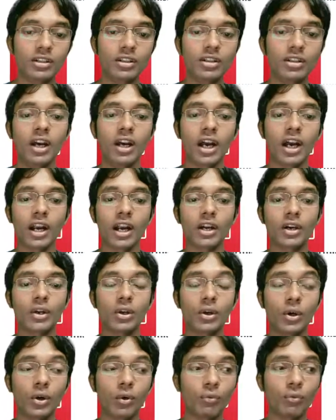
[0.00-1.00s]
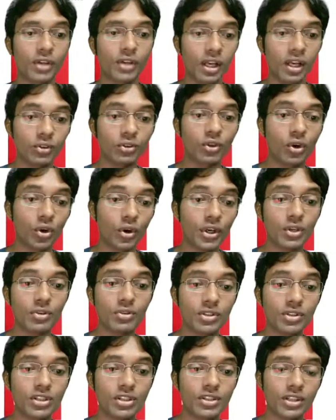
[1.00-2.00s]
And we'll go into the
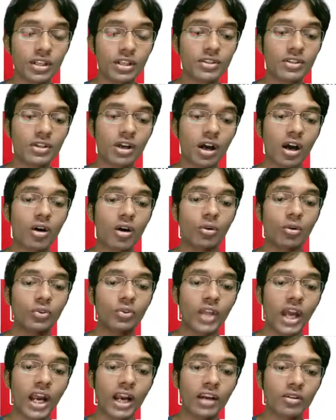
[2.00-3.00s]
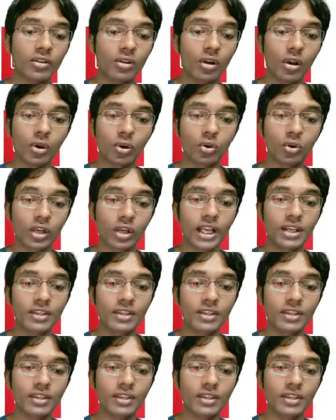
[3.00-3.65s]
details how that look like,